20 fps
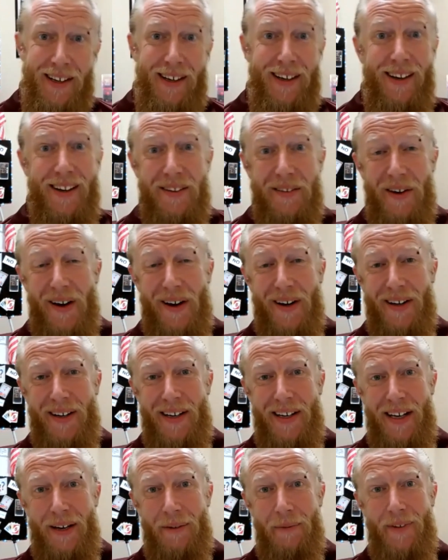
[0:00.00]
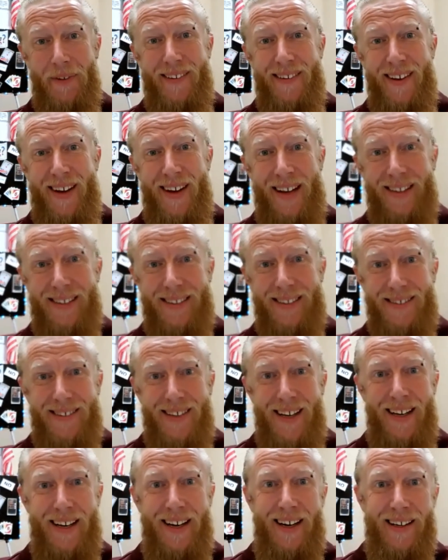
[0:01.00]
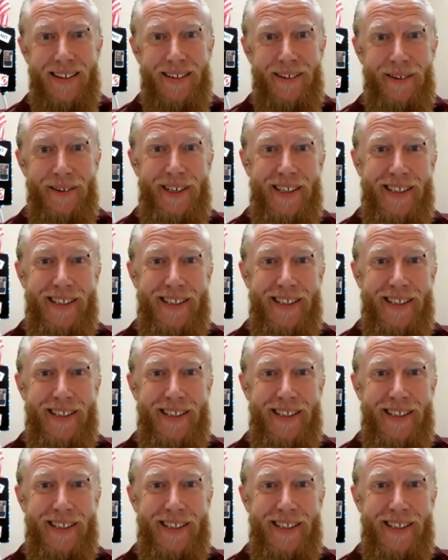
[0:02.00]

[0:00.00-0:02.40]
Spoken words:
talking again with Ted. Ted, how you doing?